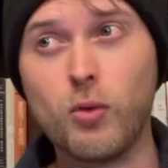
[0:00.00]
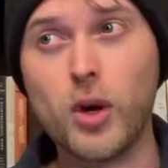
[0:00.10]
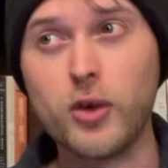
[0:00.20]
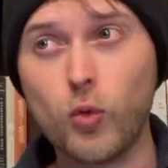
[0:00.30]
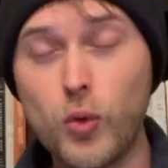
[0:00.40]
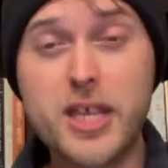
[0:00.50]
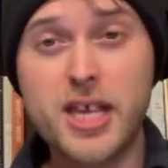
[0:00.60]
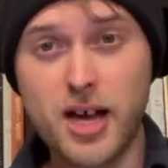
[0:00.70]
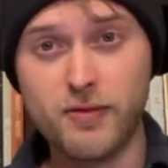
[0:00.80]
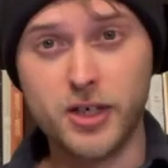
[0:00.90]
what we
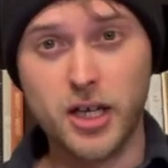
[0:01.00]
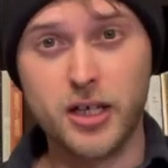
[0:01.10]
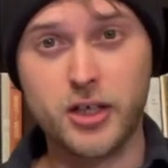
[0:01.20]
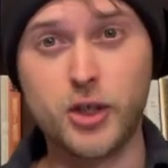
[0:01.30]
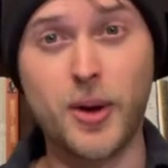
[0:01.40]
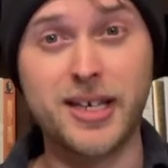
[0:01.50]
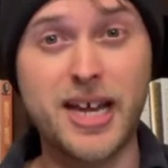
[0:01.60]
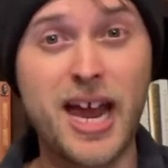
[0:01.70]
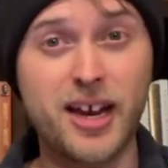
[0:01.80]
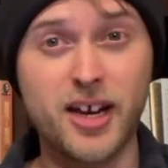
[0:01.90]
have done to
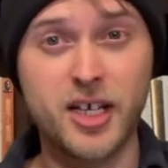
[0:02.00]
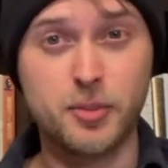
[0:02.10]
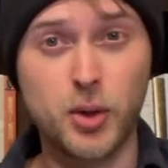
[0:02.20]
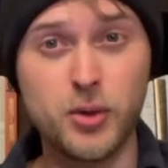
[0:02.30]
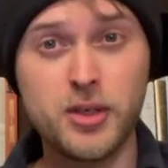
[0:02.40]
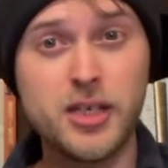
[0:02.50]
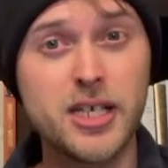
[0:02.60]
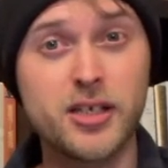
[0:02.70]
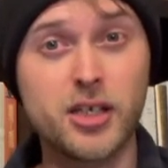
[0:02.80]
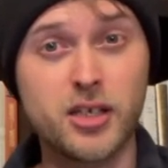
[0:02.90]
antagonize Putin
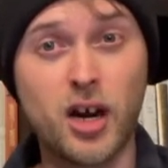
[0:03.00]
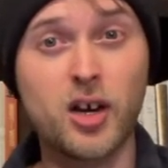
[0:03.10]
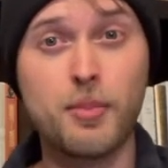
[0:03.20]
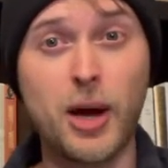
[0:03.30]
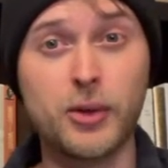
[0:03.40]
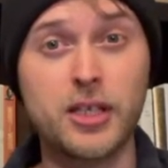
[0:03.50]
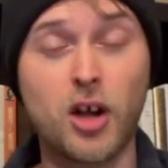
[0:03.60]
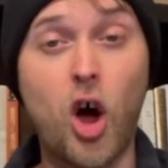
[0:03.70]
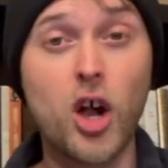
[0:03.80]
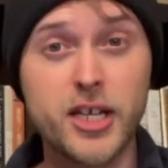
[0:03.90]
is to talk about it
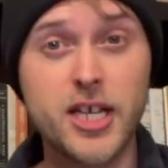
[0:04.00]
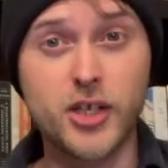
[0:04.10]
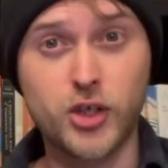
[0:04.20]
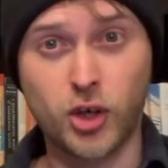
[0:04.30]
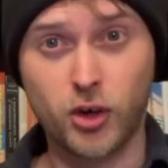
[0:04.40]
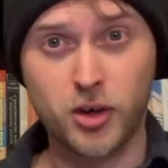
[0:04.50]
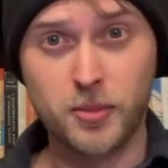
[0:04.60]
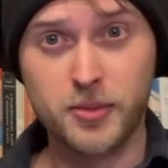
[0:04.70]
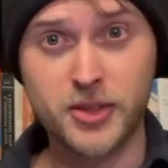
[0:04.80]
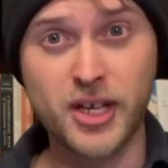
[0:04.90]
on his
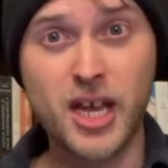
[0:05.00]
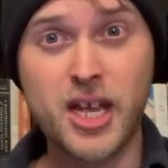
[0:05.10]
terms,